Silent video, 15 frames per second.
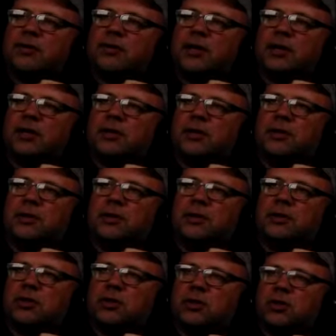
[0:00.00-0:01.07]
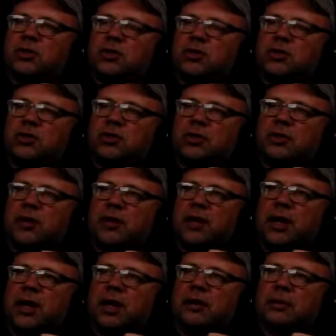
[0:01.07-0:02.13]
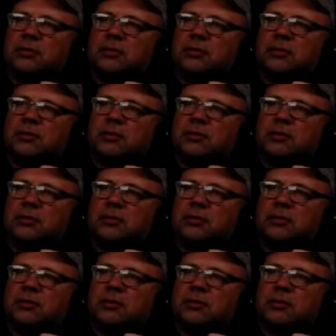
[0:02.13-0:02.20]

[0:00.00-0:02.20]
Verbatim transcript: 90 degrees, just like that.